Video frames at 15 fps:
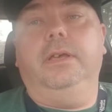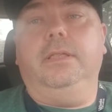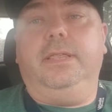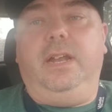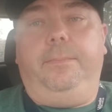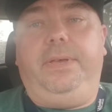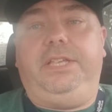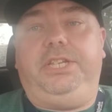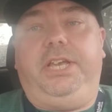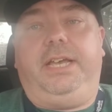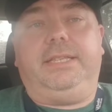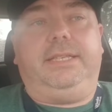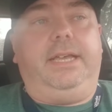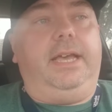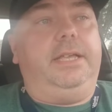then a
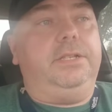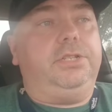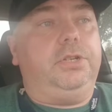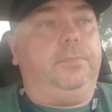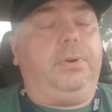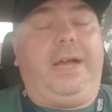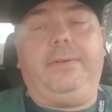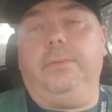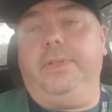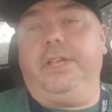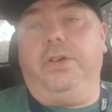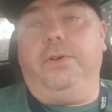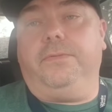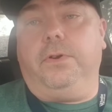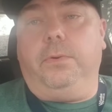BGS 10 should probably
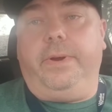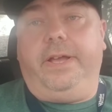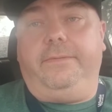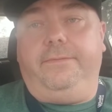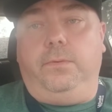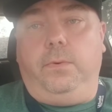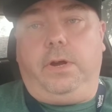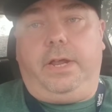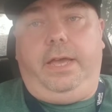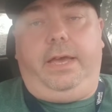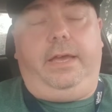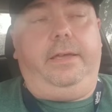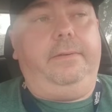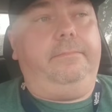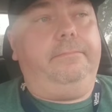go for around
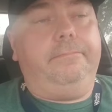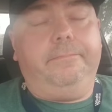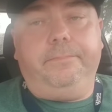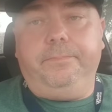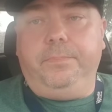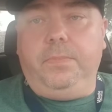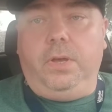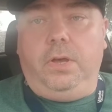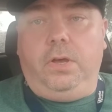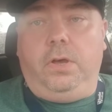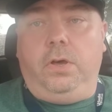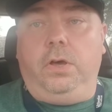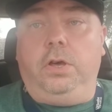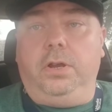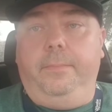$4,000
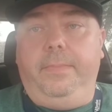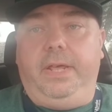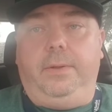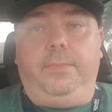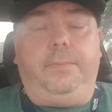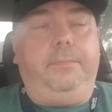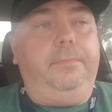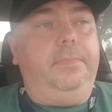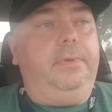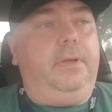on a minimum.